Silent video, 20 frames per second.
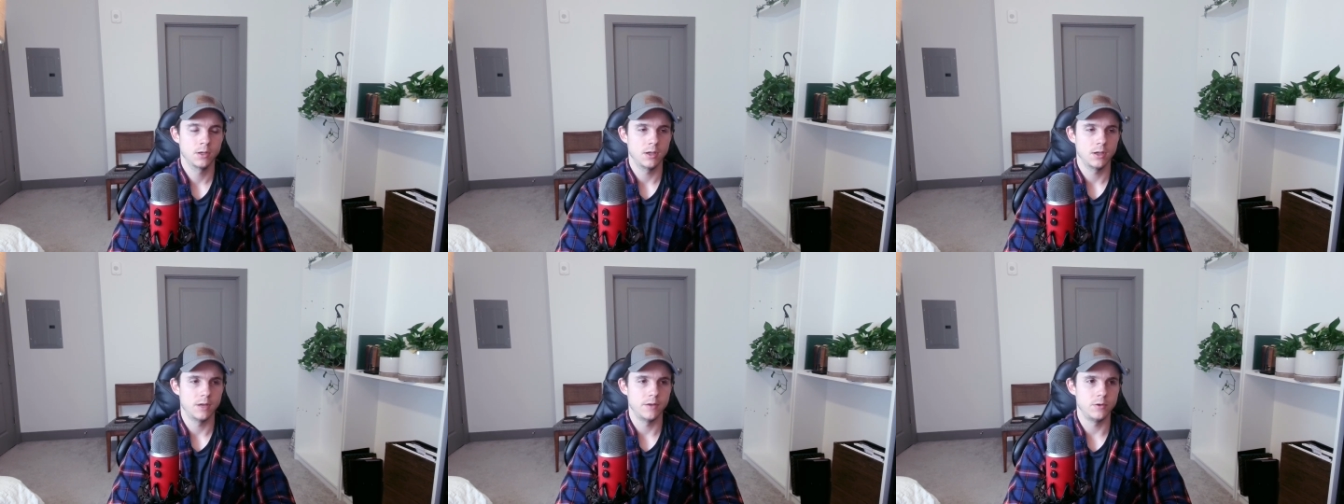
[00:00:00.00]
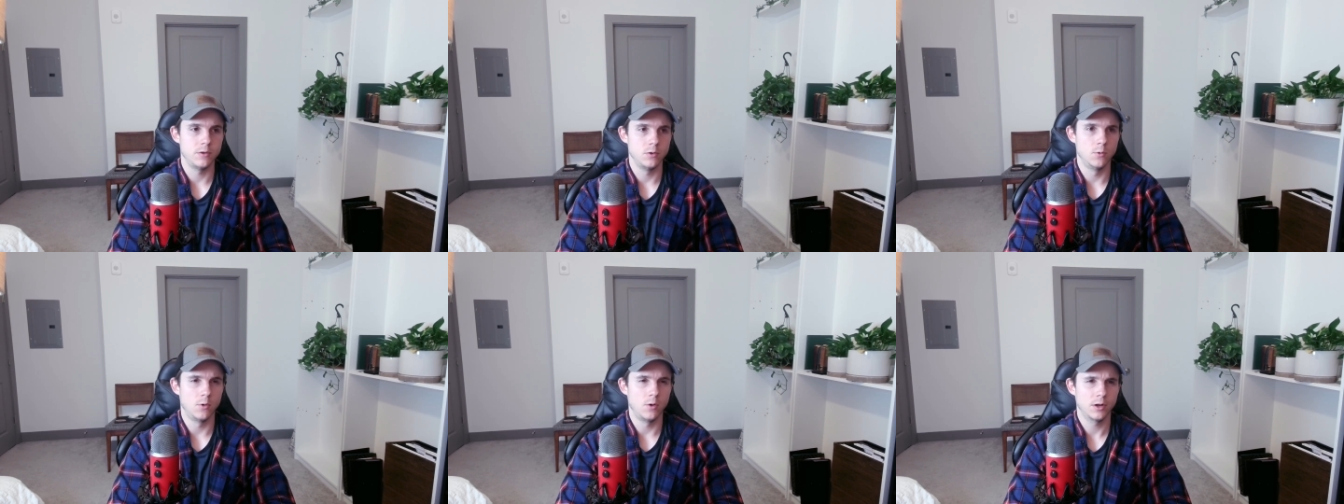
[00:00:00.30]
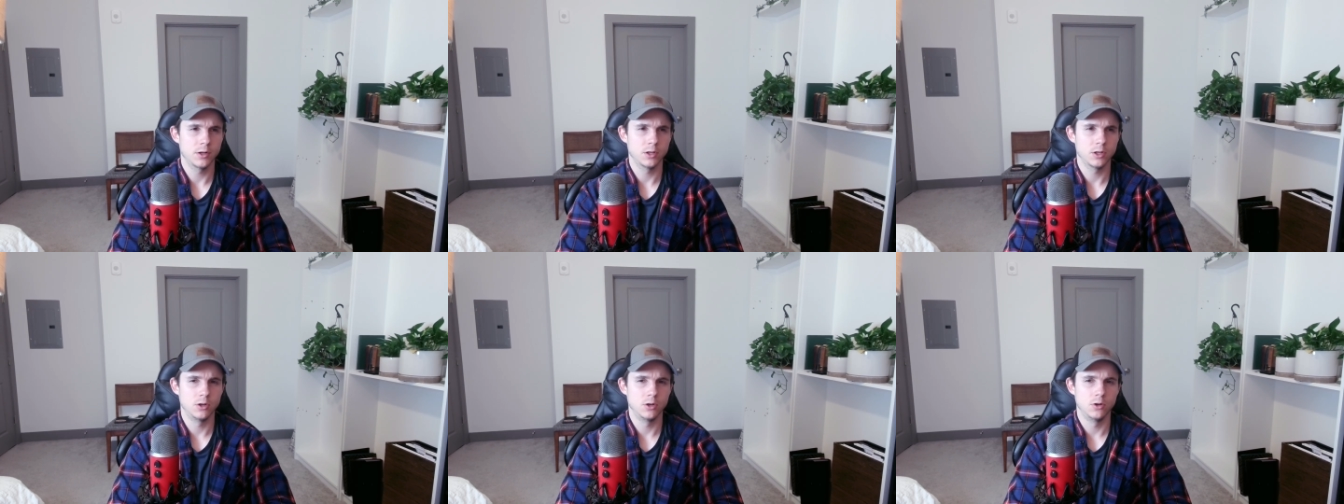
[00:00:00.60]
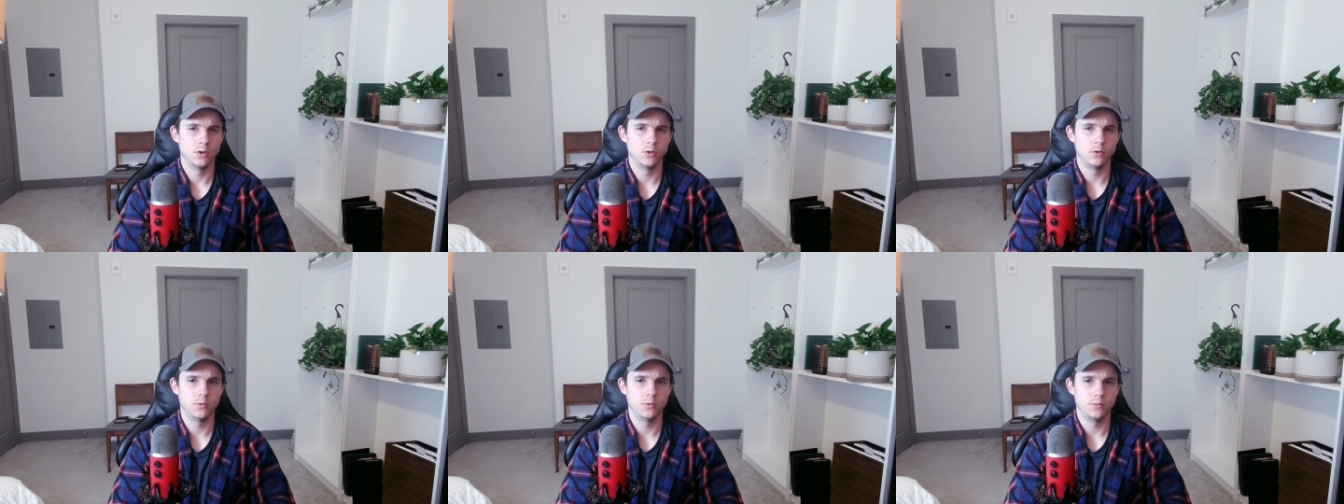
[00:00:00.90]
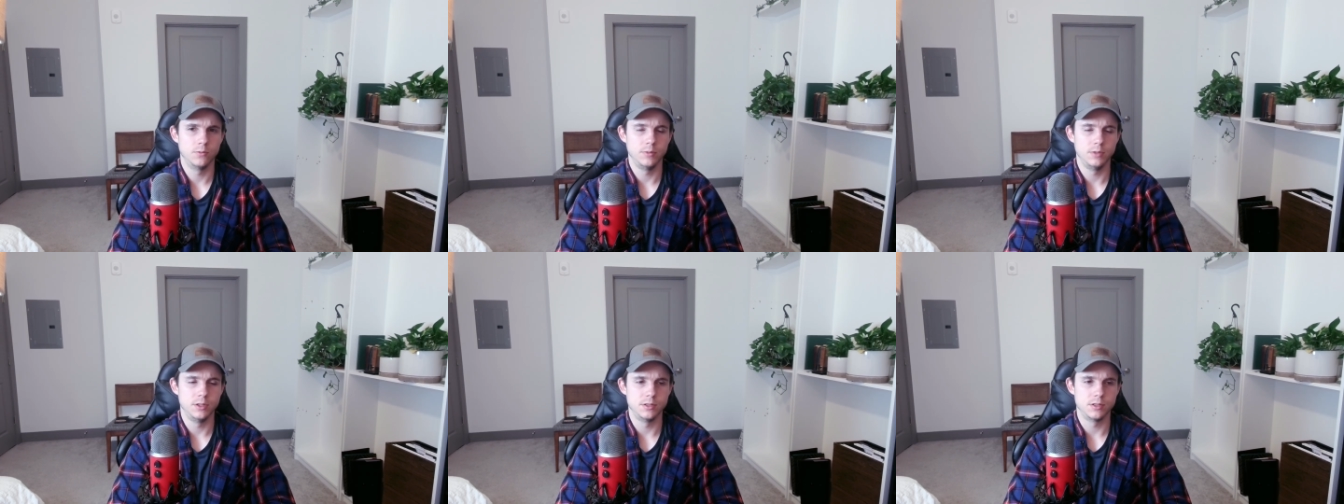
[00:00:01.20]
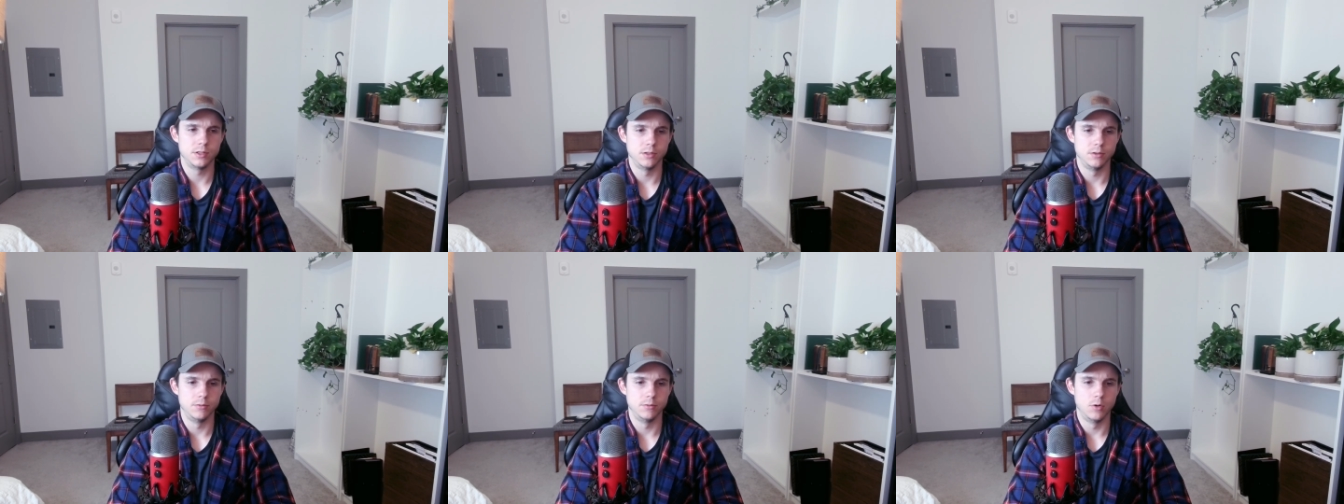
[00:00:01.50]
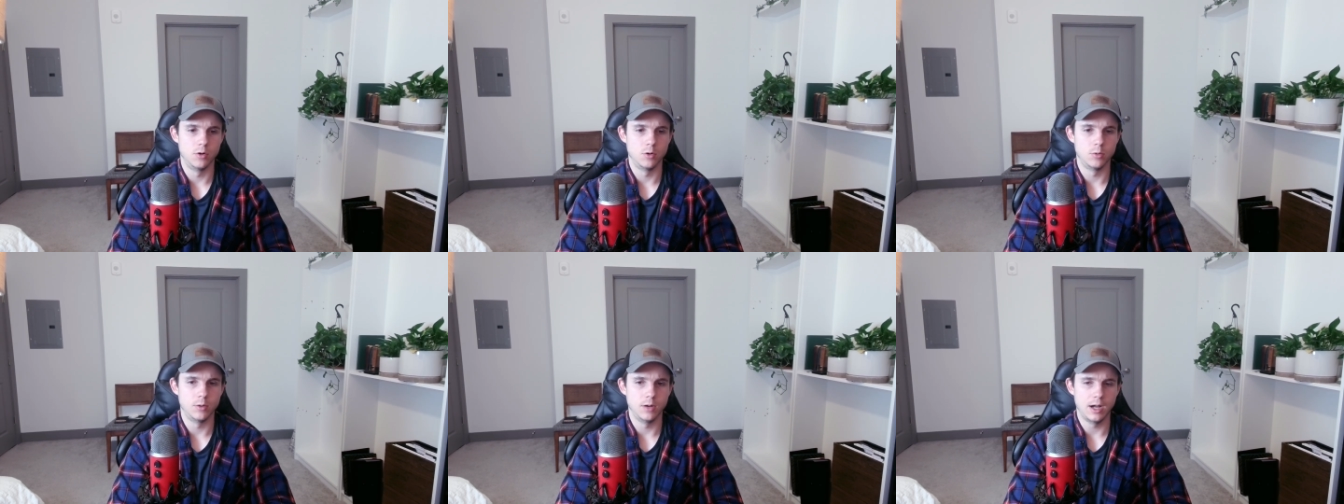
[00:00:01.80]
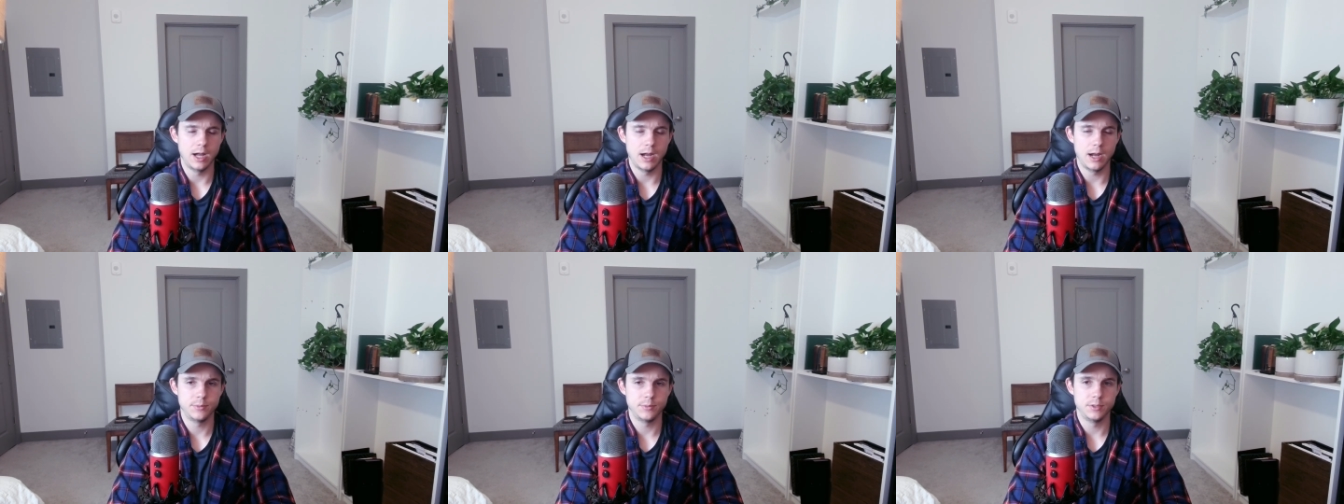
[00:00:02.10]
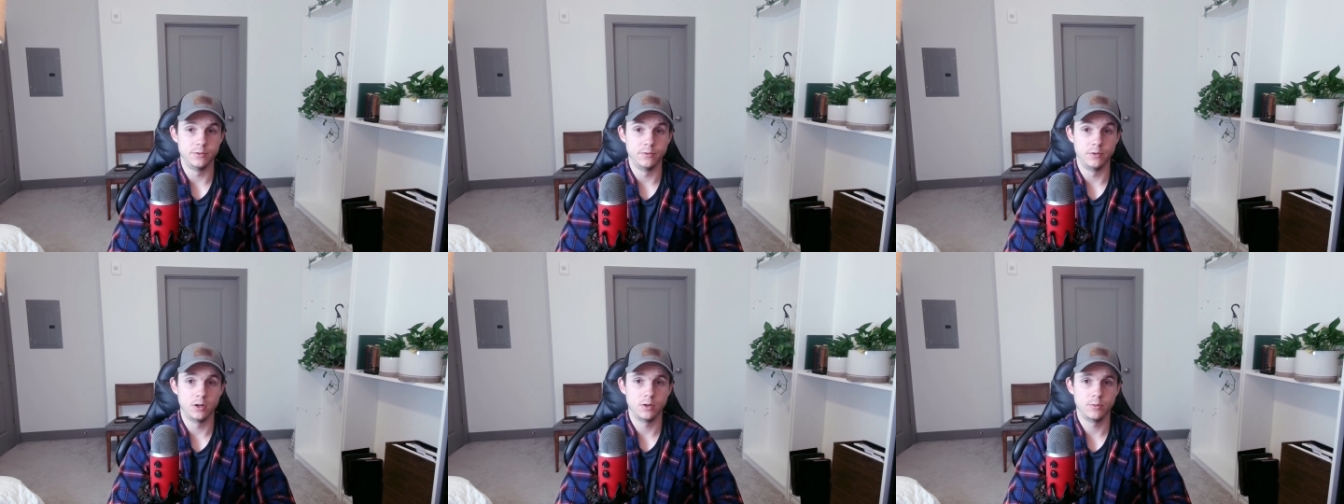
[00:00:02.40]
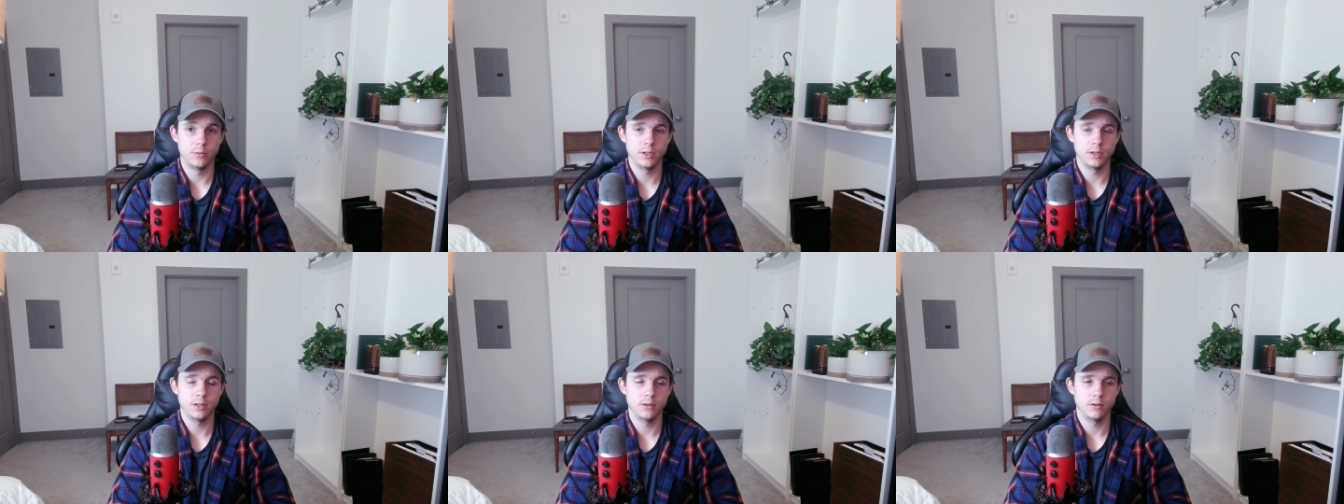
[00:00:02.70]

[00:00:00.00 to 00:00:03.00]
if you want to go into mobile app development